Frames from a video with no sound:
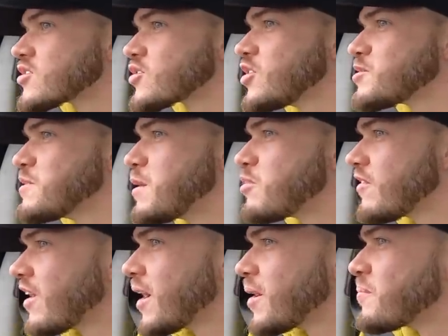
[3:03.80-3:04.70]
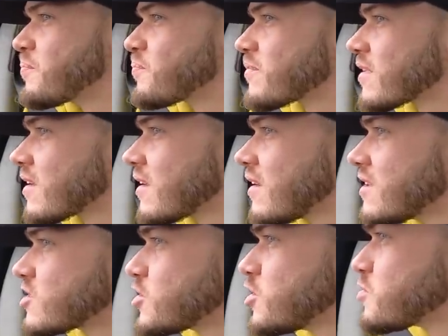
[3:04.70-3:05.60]
Excuse me, brother.
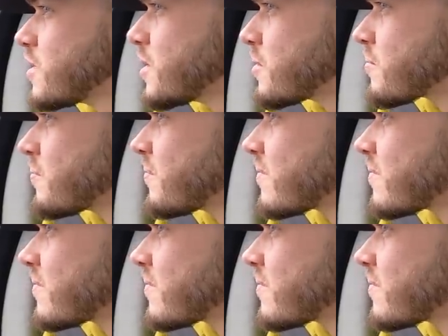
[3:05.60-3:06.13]
Excuse me.